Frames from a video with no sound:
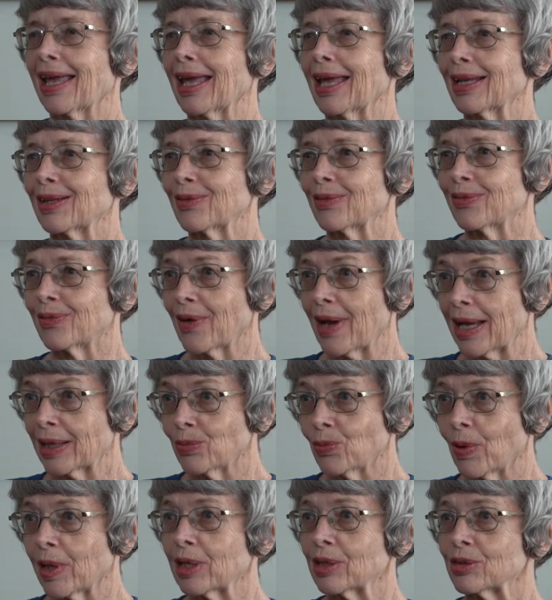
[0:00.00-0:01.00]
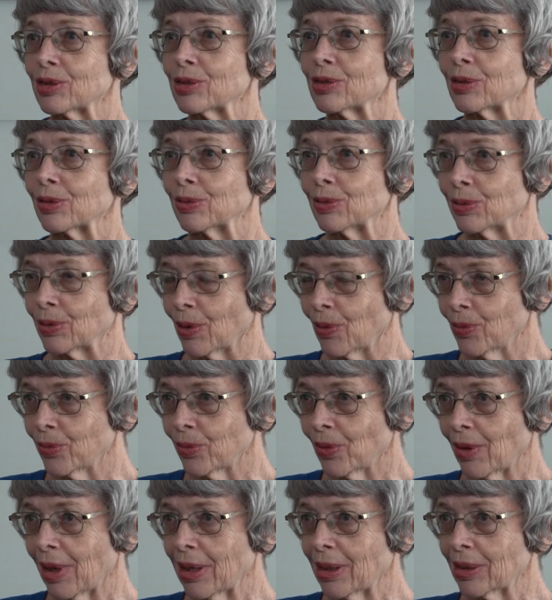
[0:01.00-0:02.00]
and find ways to go
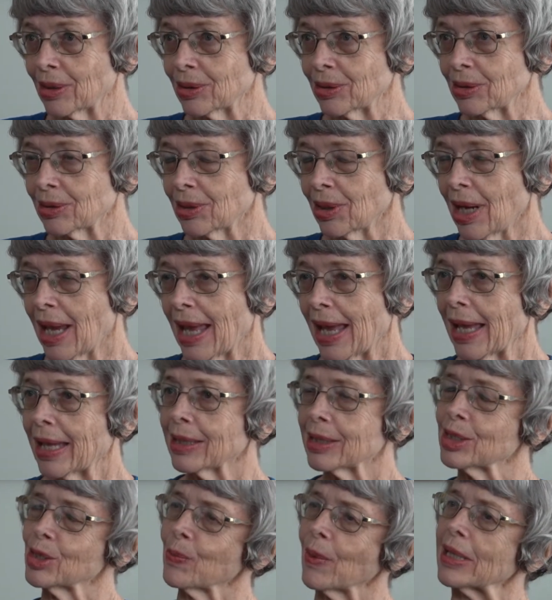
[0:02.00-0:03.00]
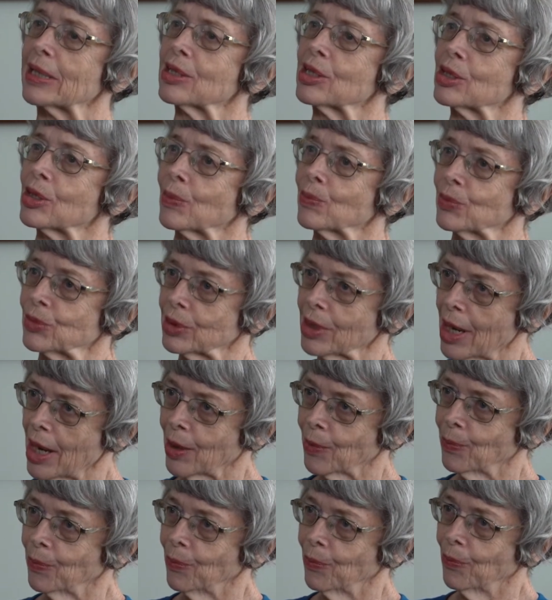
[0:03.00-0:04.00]
there and spend some time